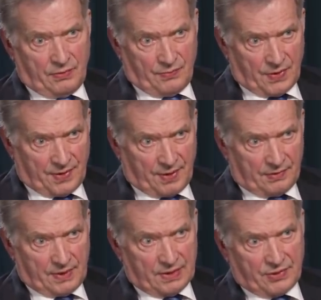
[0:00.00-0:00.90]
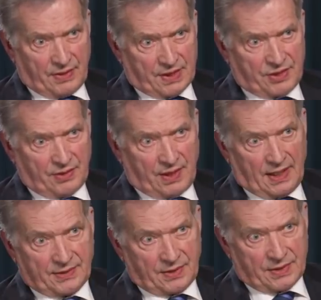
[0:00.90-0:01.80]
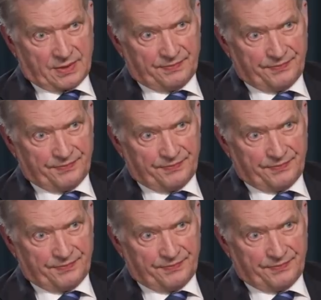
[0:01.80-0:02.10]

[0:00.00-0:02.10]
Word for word: with the international actors,